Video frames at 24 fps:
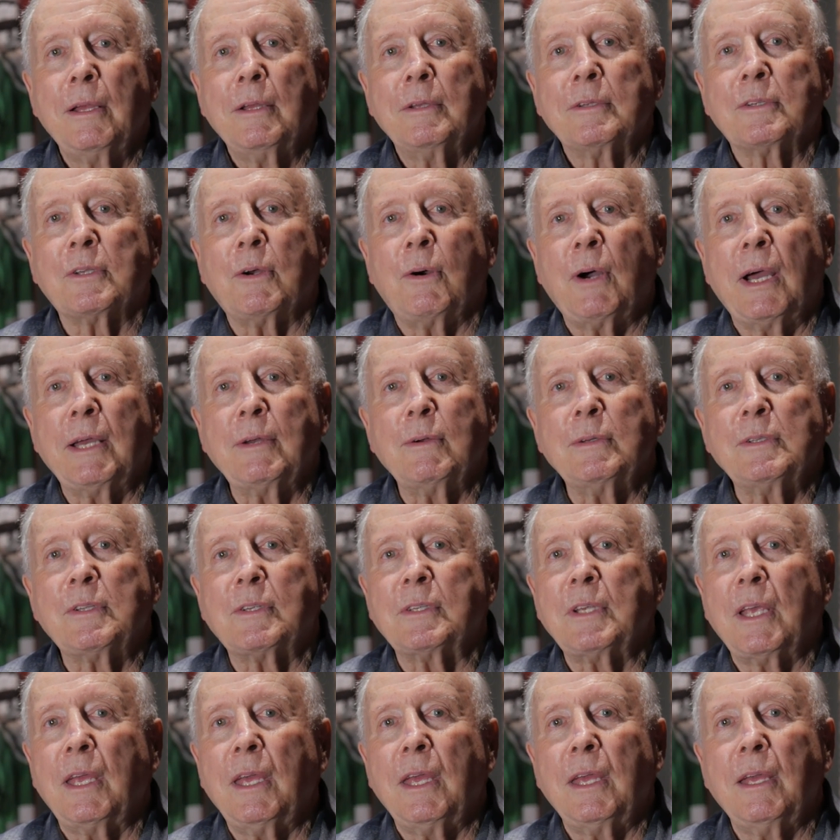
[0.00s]
So I would
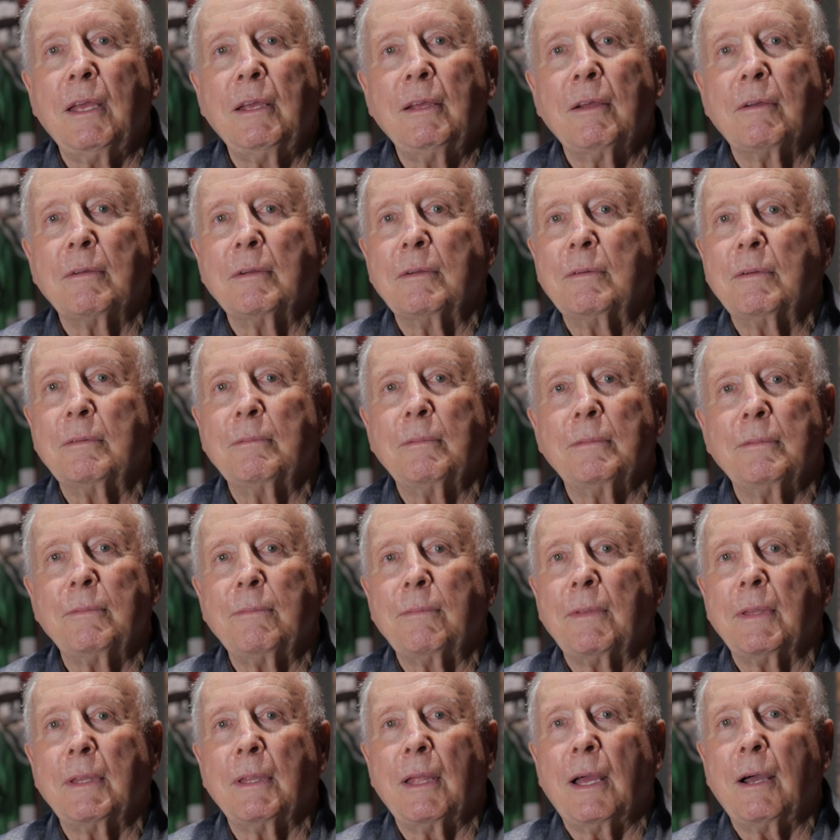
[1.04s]
say,
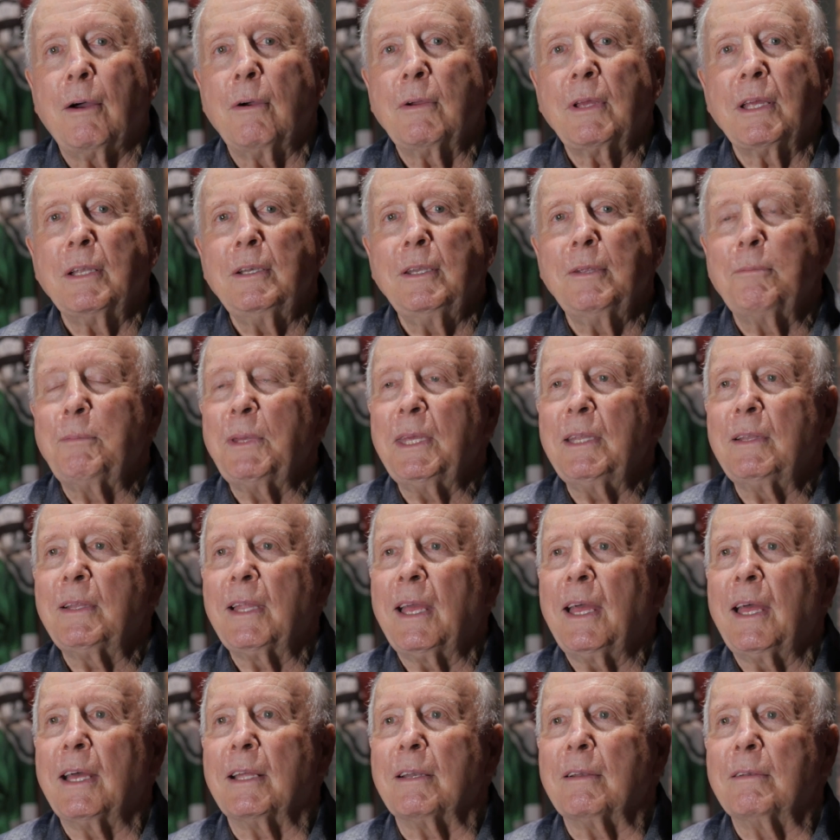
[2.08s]
how can you beat
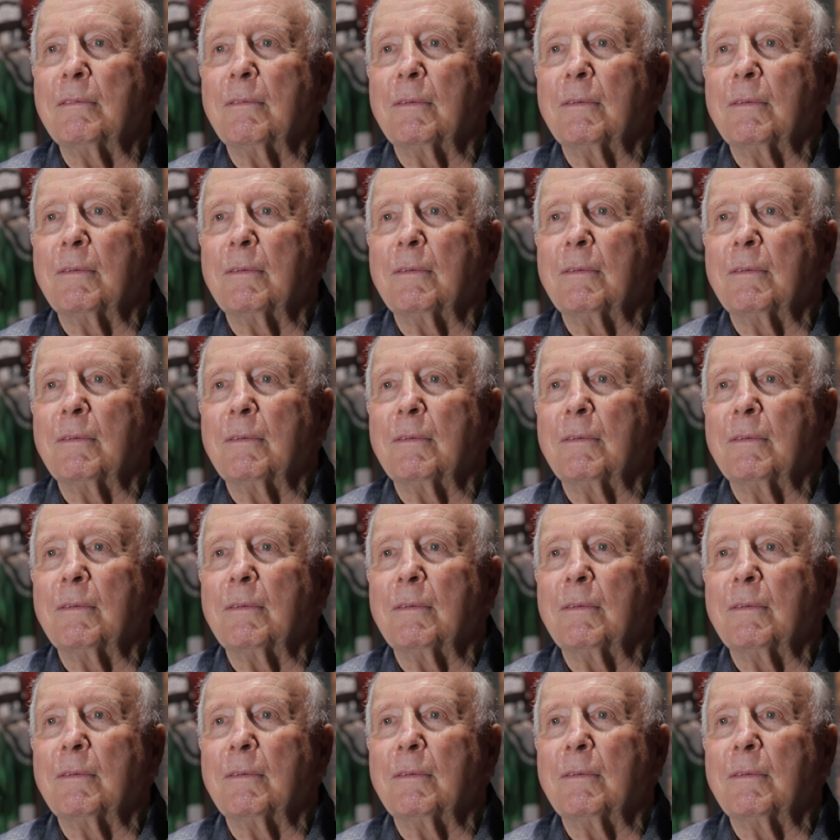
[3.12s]
that?